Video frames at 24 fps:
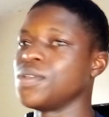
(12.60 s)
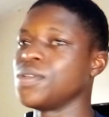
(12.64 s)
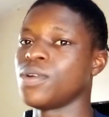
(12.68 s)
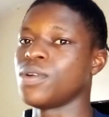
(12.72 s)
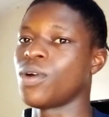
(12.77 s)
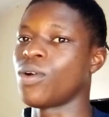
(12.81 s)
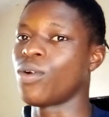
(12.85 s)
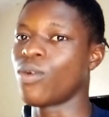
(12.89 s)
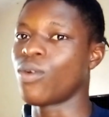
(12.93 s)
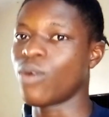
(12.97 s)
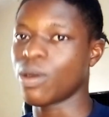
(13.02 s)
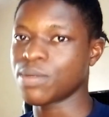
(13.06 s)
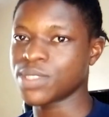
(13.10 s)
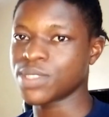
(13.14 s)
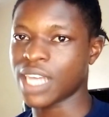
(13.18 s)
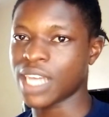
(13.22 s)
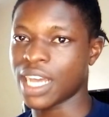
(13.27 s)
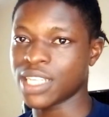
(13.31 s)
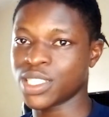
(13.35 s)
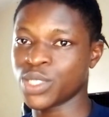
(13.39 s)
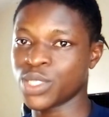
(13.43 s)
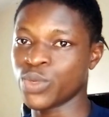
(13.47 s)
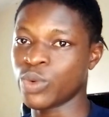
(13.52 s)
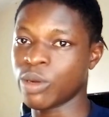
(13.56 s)
your
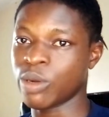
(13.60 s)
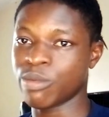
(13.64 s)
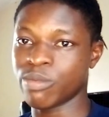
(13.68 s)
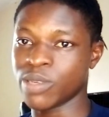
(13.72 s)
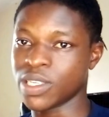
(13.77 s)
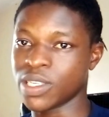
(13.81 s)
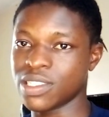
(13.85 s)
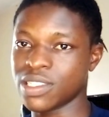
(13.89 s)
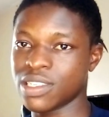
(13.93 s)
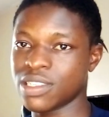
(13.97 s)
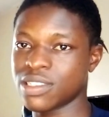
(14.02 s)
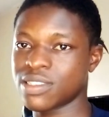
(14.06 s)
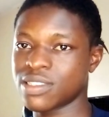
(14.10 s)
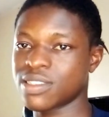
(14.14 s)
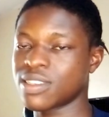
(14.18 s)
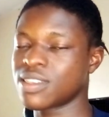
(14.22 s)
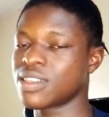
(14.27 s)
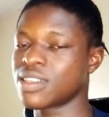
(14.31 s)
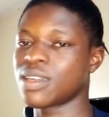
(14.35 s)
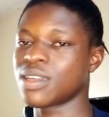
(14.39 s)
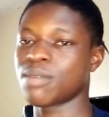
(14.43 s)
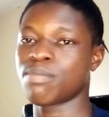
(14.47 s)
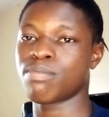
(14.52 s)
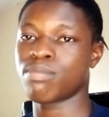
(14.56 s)
website web pages,
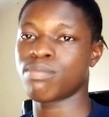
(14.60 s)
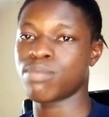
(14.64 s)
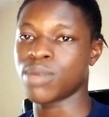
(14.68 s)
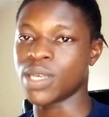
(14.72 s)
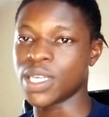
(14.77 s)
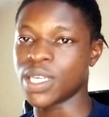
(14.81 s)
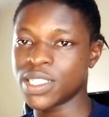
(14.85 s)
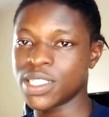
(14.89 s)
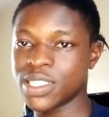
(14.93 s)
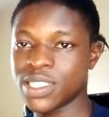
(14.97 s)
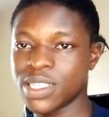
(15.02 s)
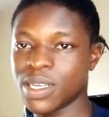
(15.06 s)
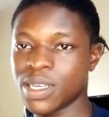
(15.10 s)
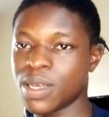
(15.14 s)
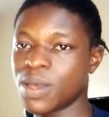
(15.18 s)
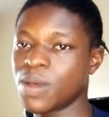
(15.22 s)
page